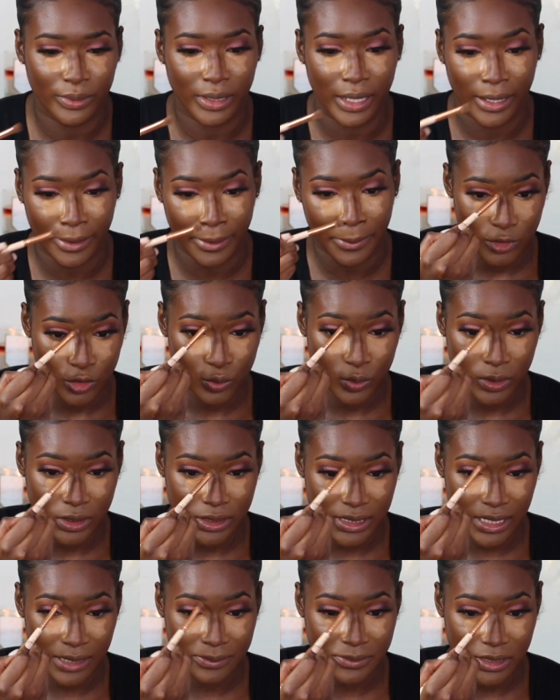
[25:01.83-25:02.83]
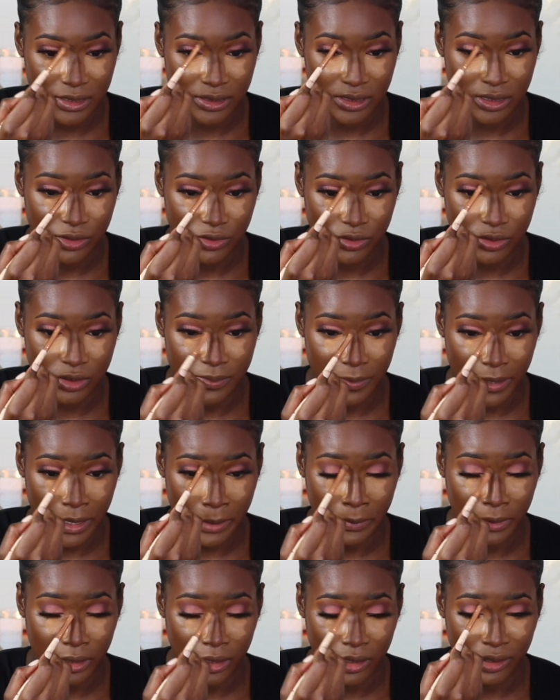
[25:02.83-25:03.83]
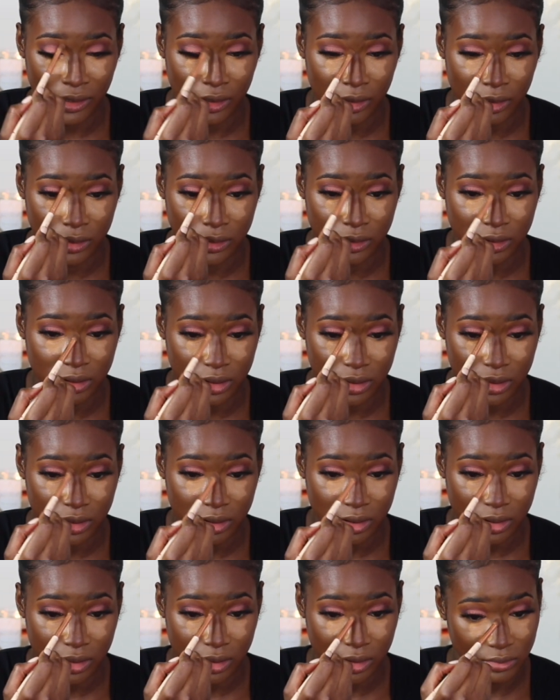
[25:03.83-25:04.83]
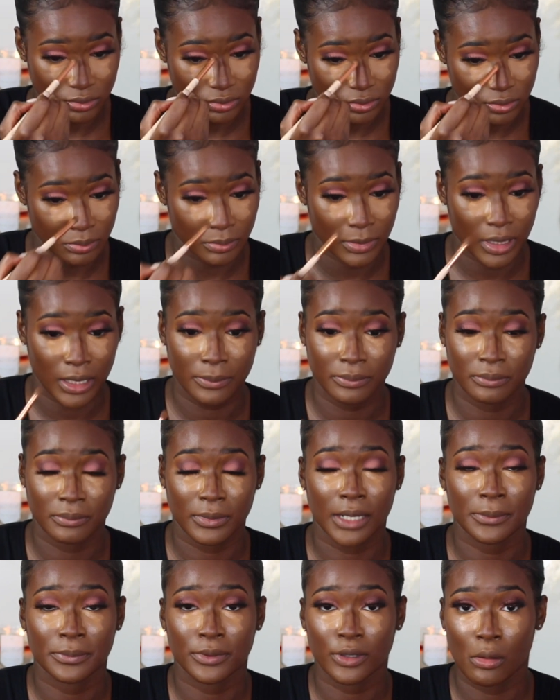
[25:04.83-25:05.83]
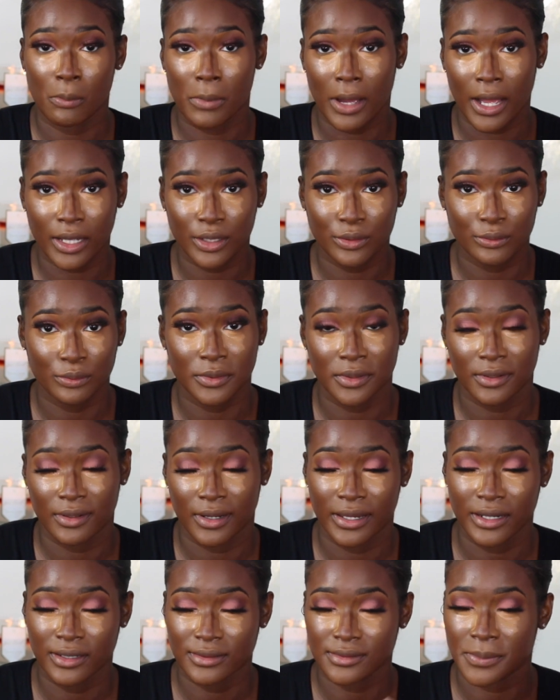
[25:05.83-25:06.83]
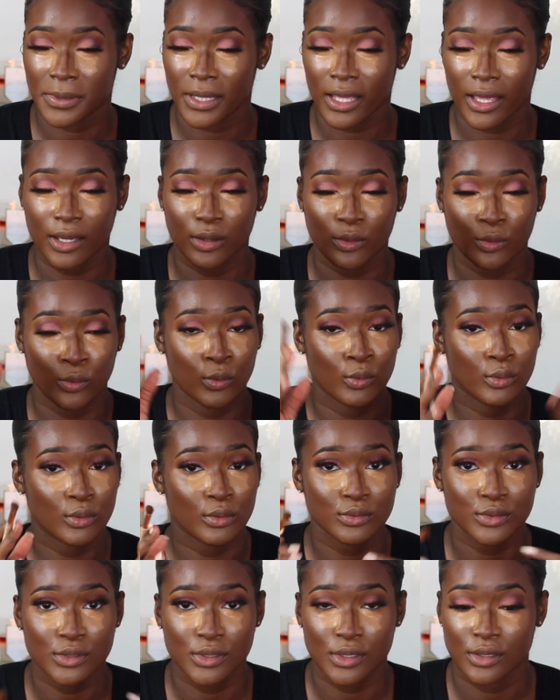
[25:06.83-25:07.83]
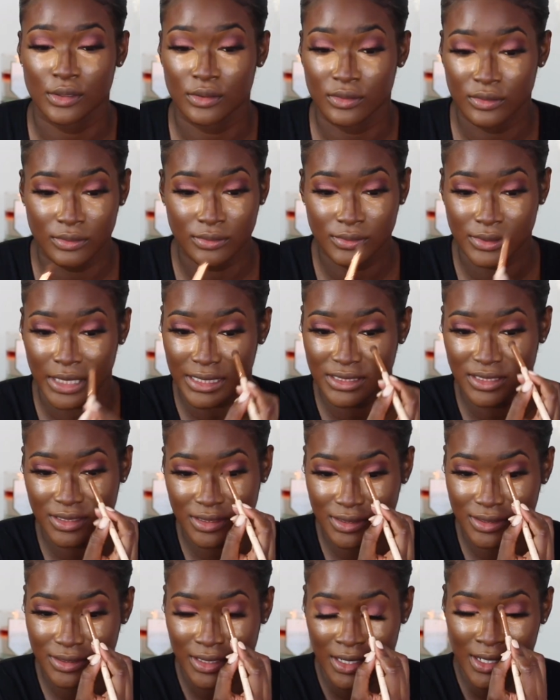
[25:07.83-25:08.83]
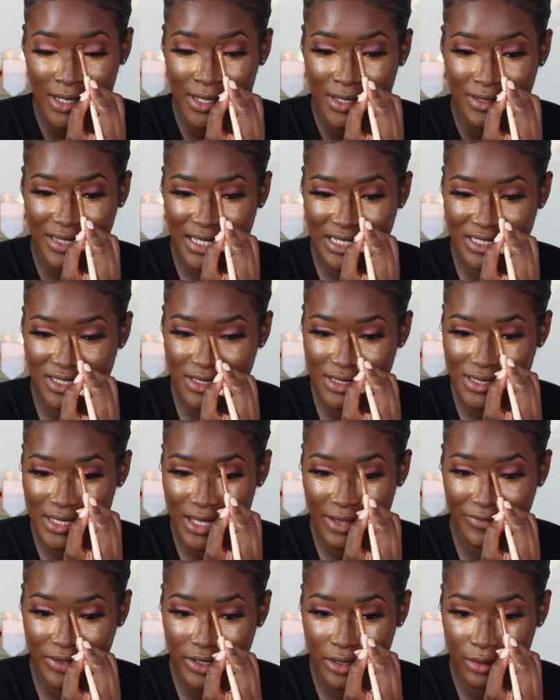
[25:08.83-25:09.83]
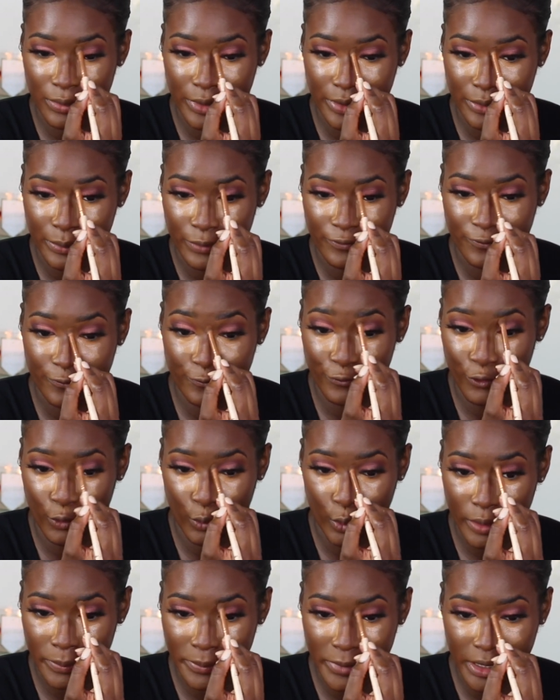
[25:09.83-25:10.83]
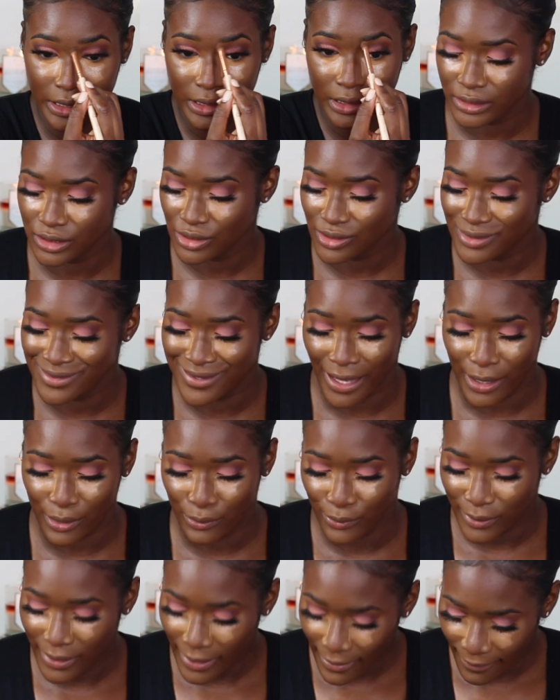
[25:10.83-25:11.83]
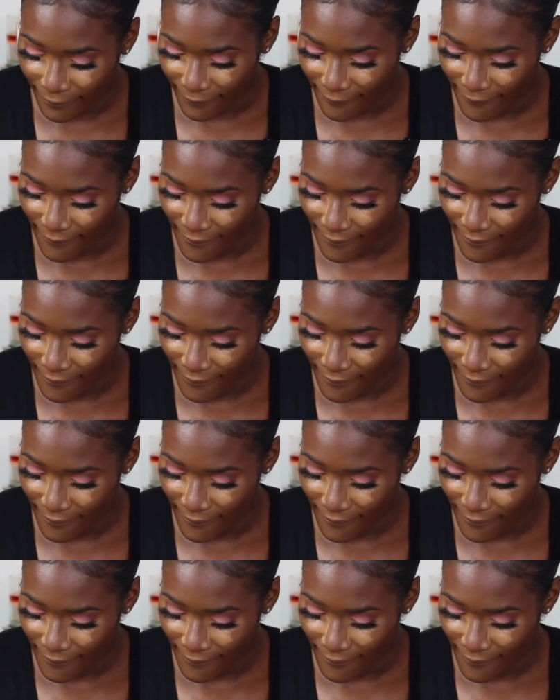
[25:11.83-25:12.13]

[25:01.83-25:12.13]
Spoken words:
Like, you accepting disrespect because my bro buy you the latest bag, kudos to you. That's just never gonna work for me. That's just bad on that.